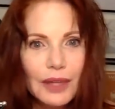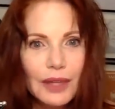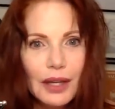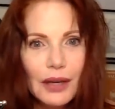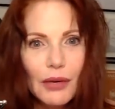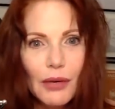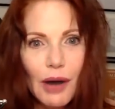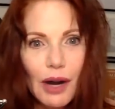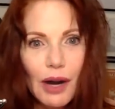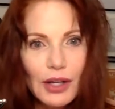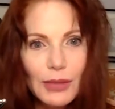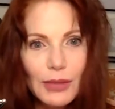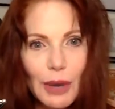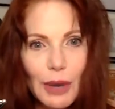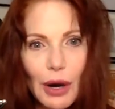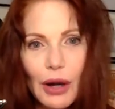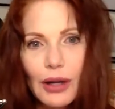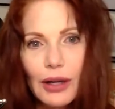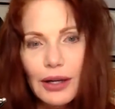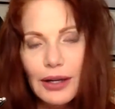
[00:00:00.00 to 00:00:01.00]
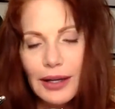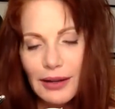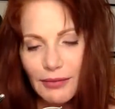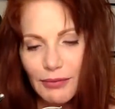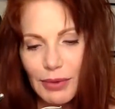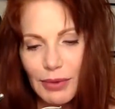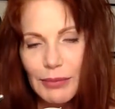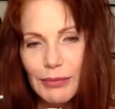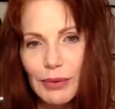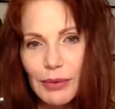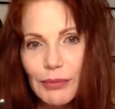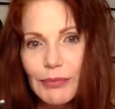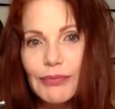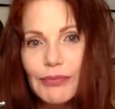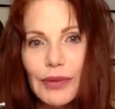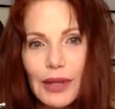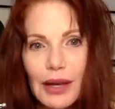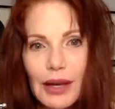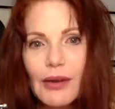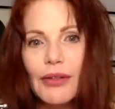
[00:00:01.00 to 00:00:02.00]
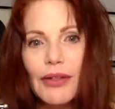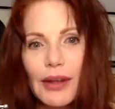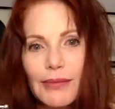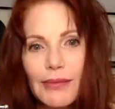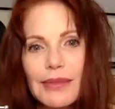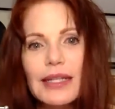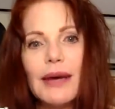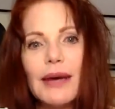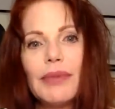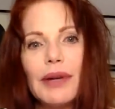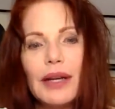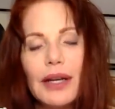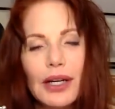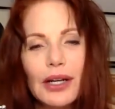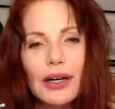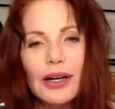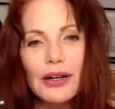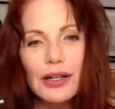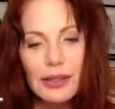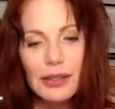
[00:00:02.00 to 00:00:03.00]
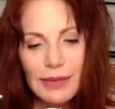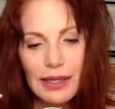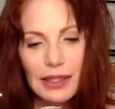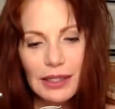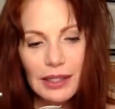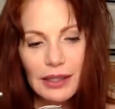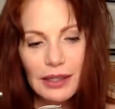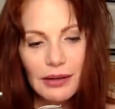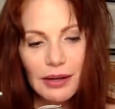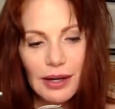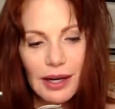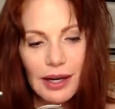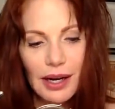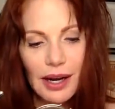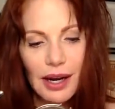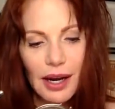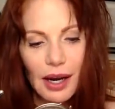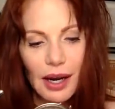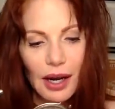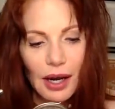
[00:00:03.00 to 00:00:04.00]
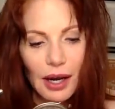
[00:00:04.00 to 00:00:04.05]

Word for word: watch them all and give people, you know, thumbs up and encouragement too. Right.